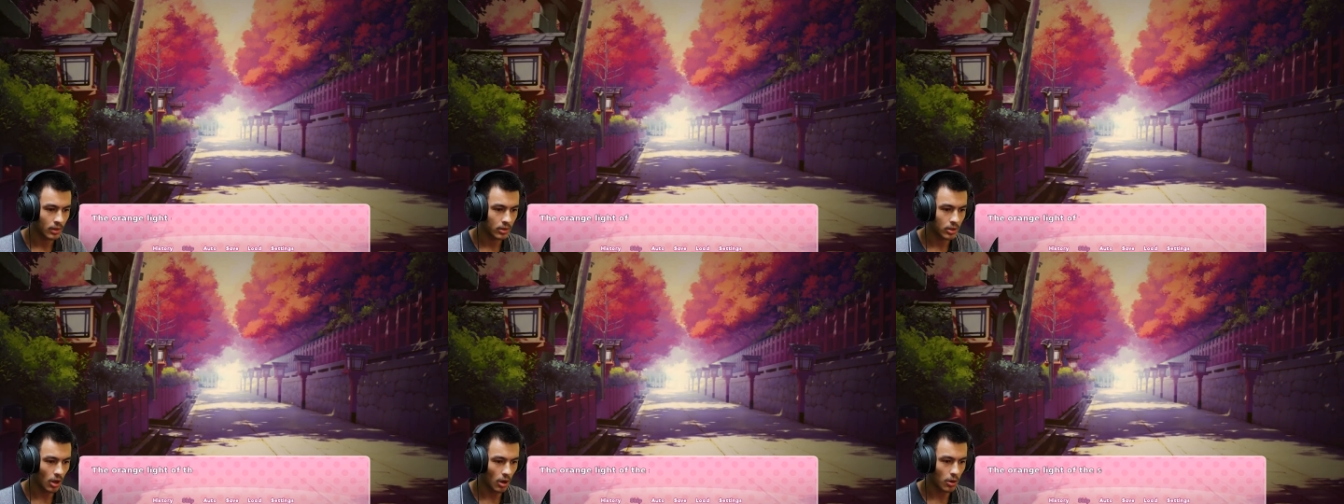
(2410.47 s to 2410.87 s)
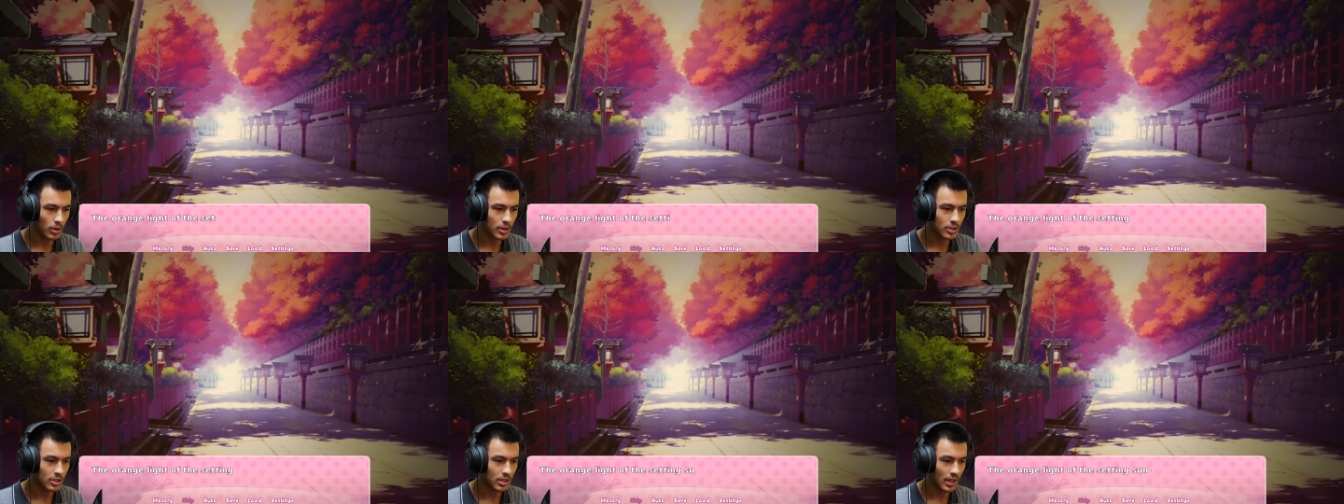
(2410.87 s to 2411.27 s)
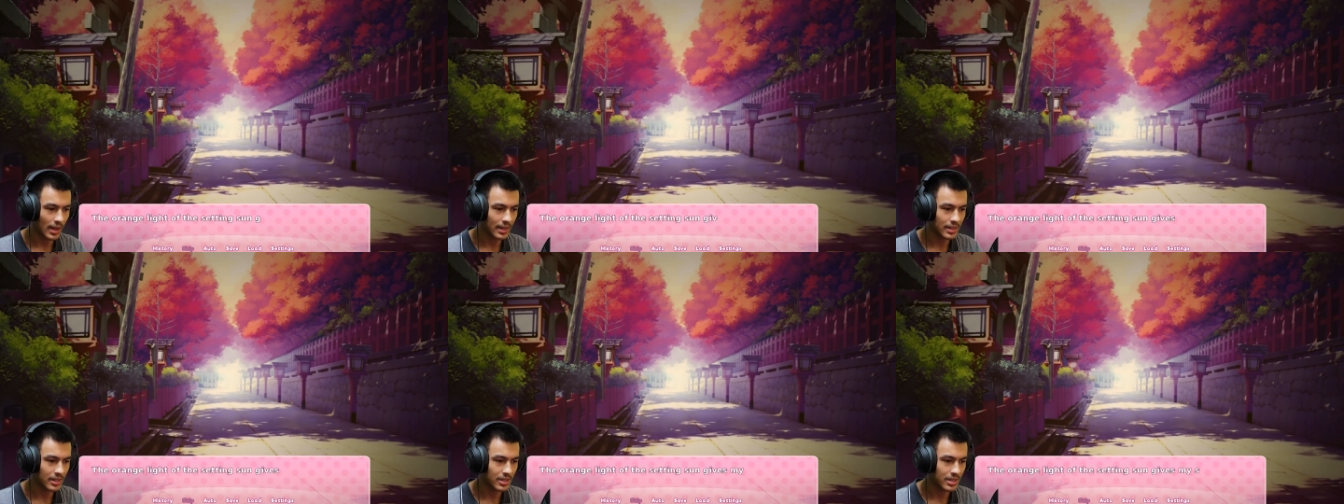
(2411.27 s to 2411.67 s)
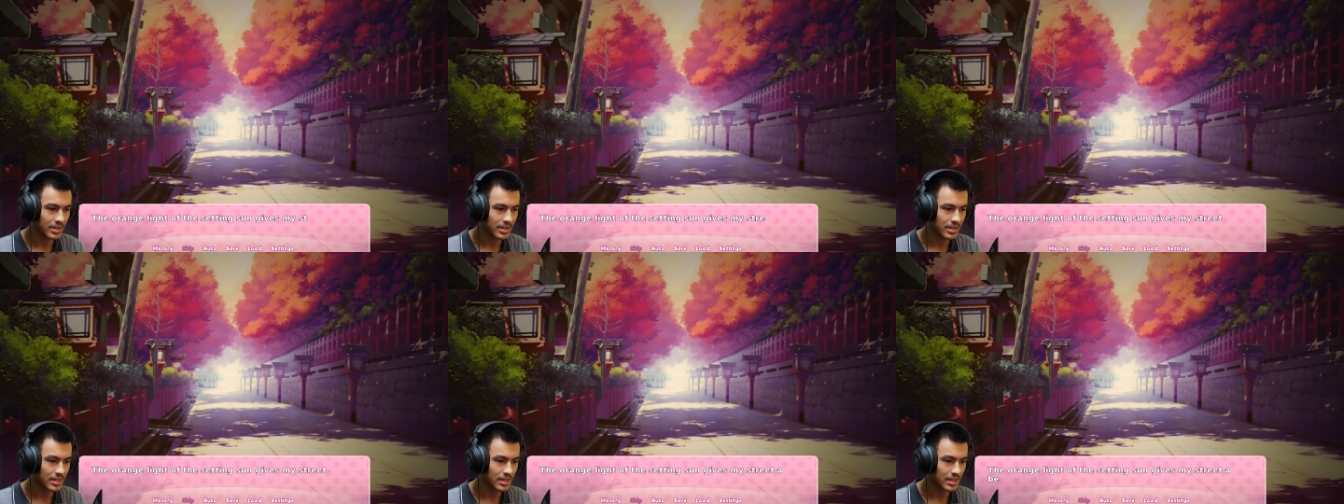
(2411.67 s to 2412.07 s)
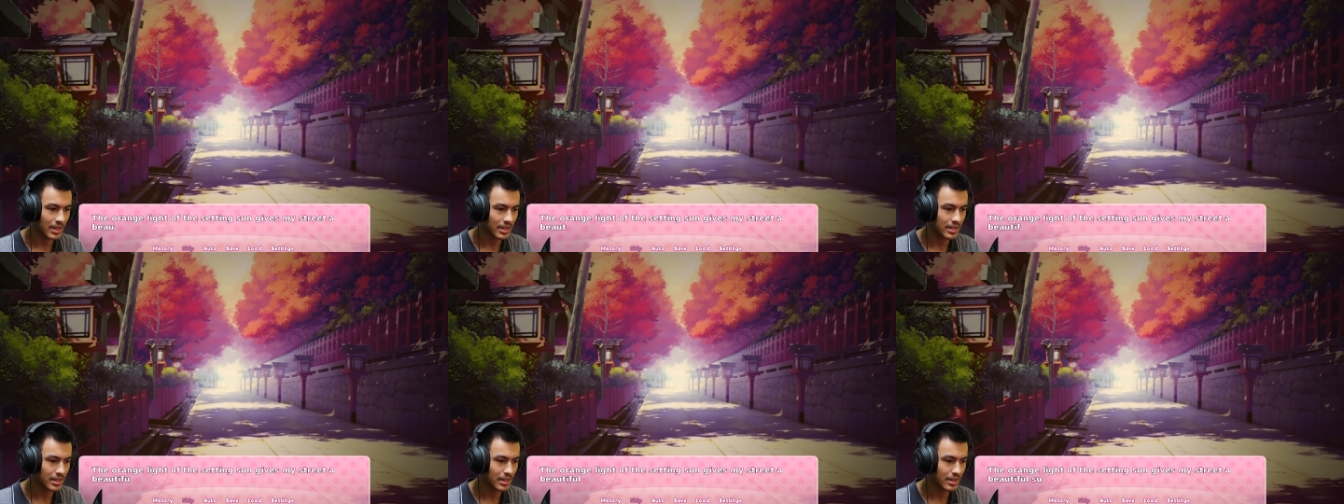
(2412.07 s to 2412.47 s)
The orange light is
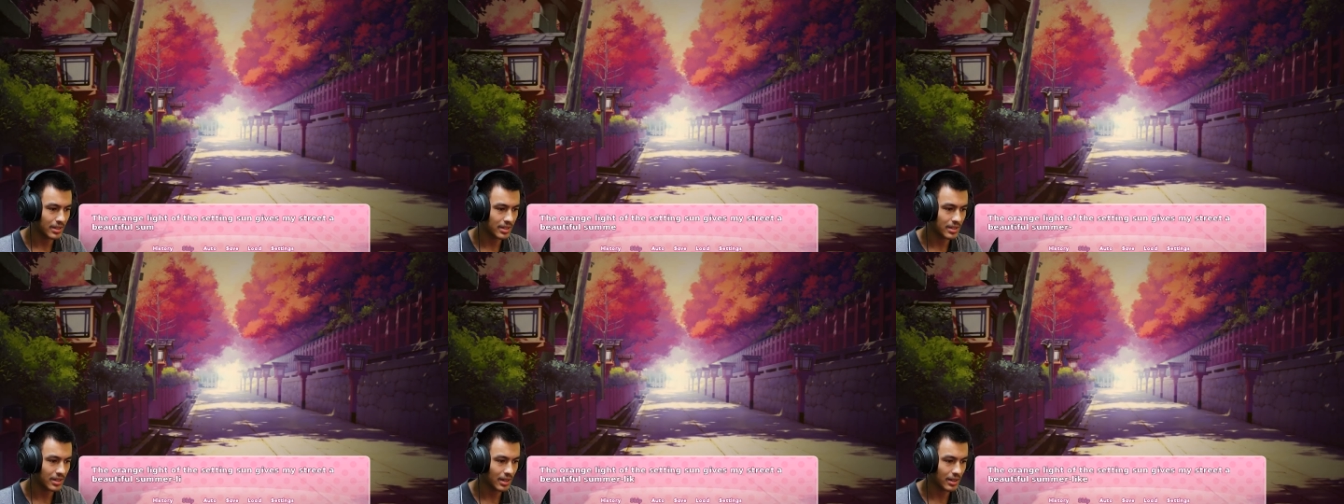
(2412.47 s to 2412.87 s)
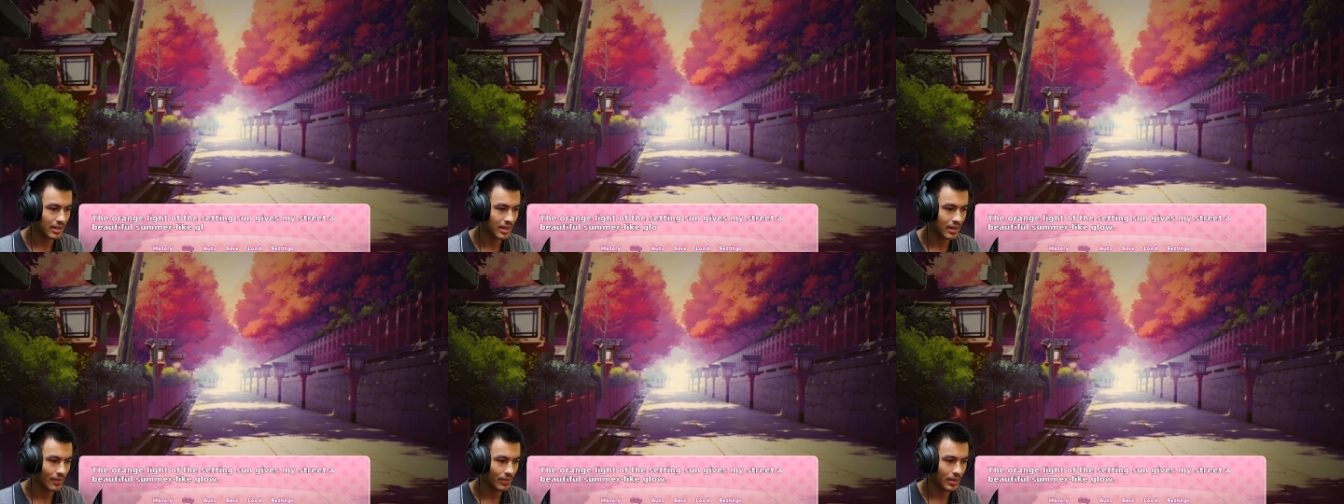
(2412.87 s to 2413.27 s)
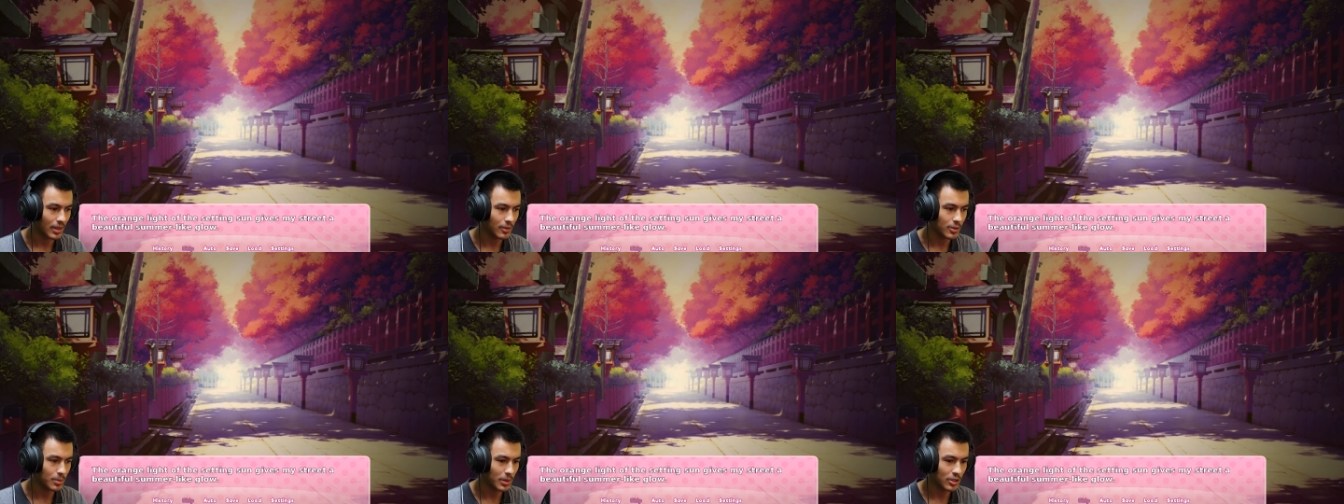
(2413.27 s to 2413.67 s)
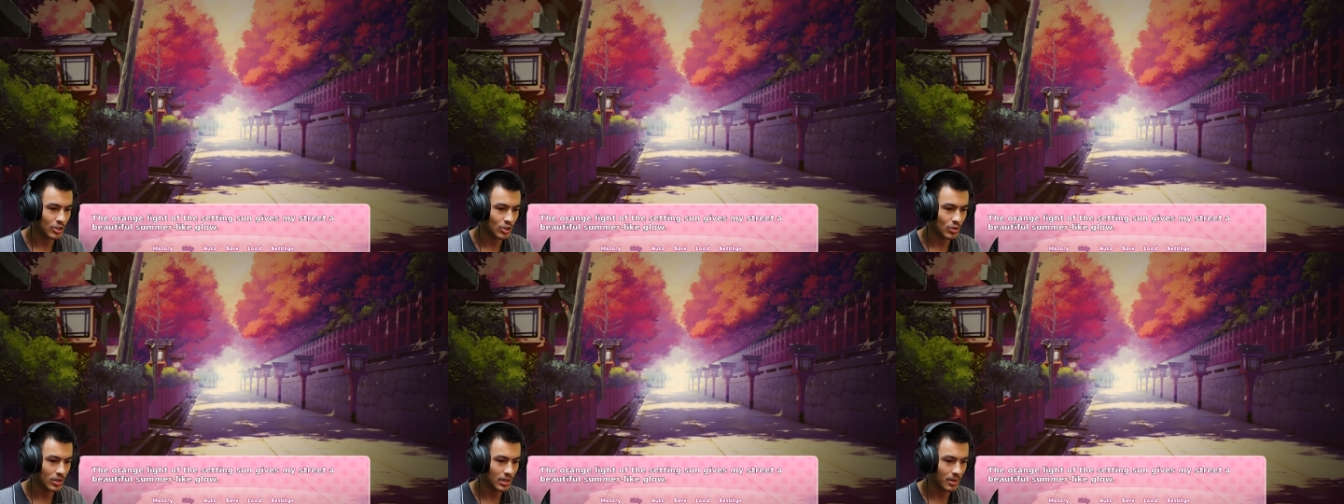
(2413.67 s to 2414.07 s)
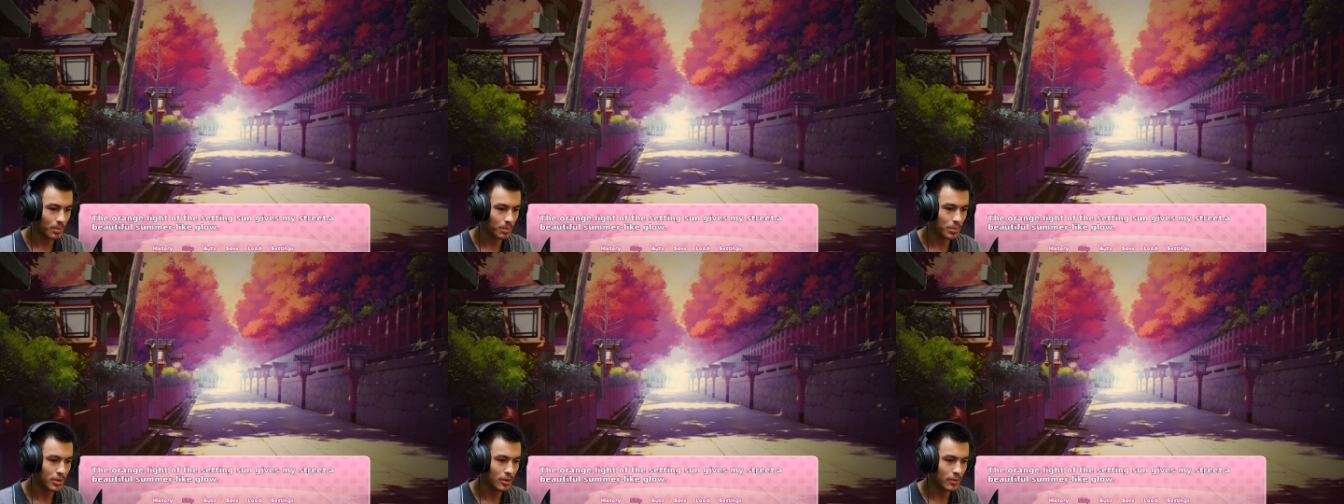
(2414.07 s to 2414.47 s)
setting in the sun, gives my street a
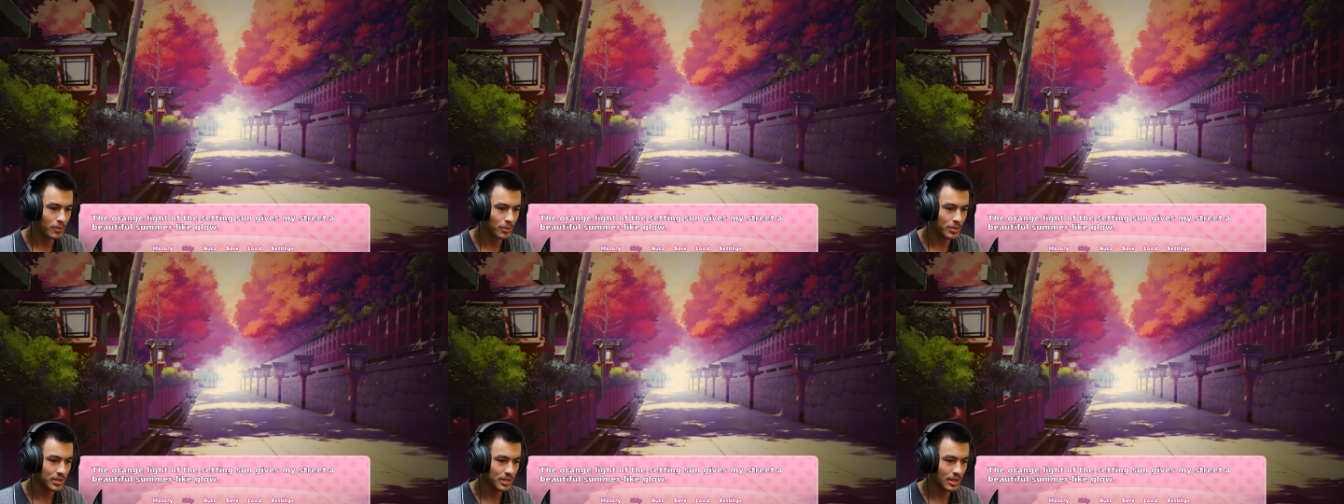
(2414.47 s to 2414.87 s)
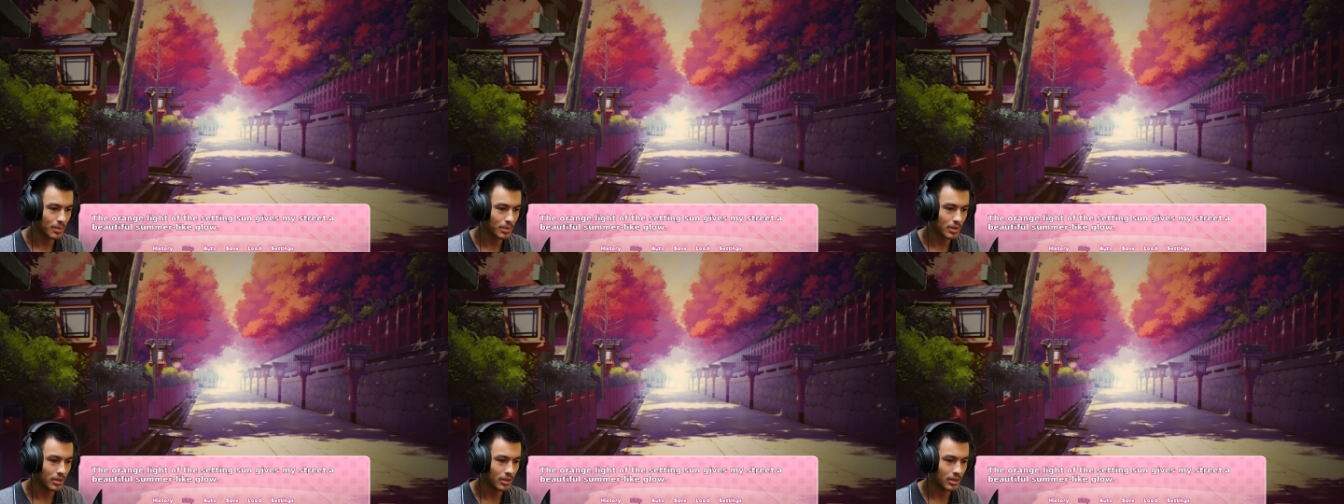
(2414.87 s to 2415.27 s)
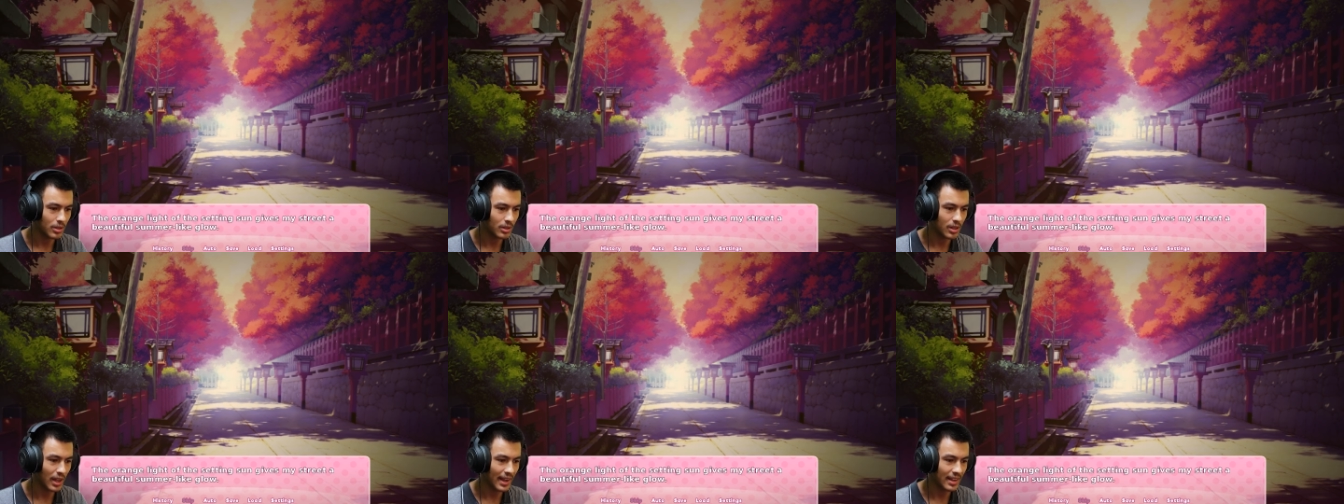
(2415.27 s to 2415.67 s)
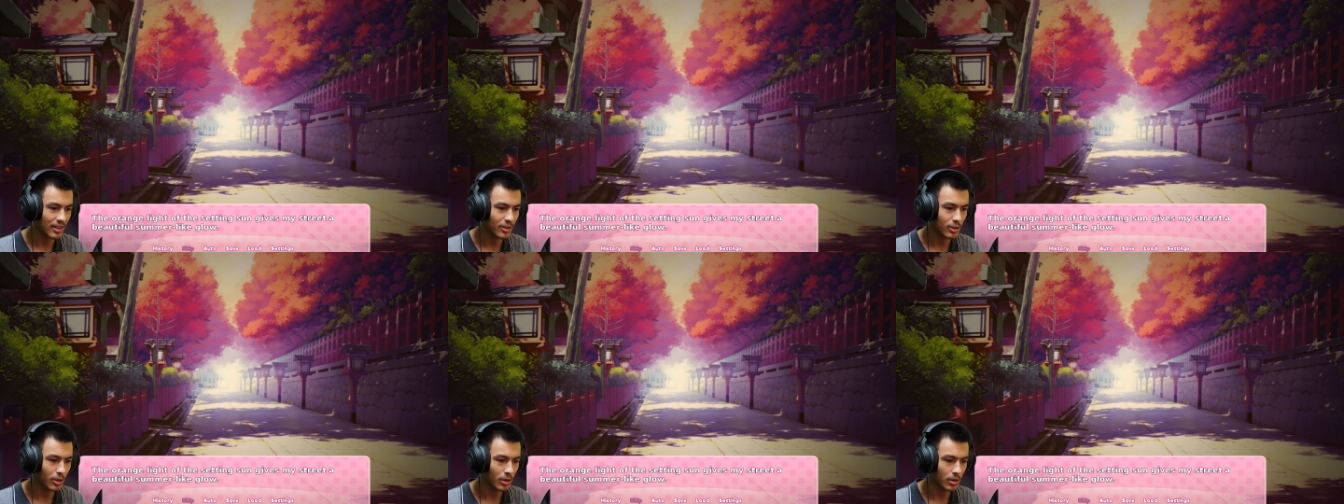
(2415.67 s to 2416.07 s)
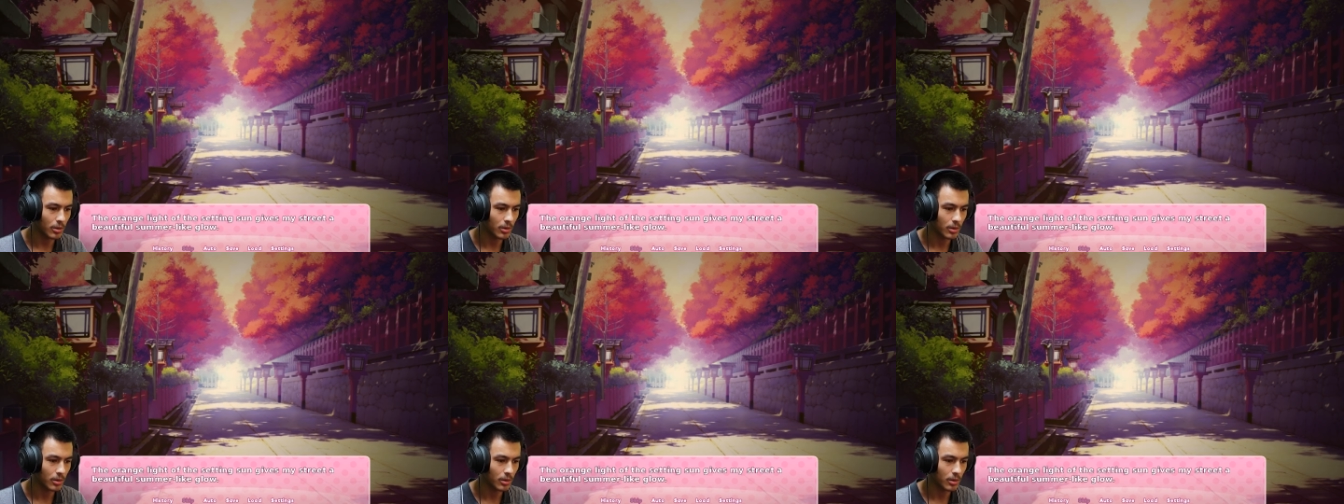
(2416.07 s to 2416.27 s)
beautiful summer-like glow.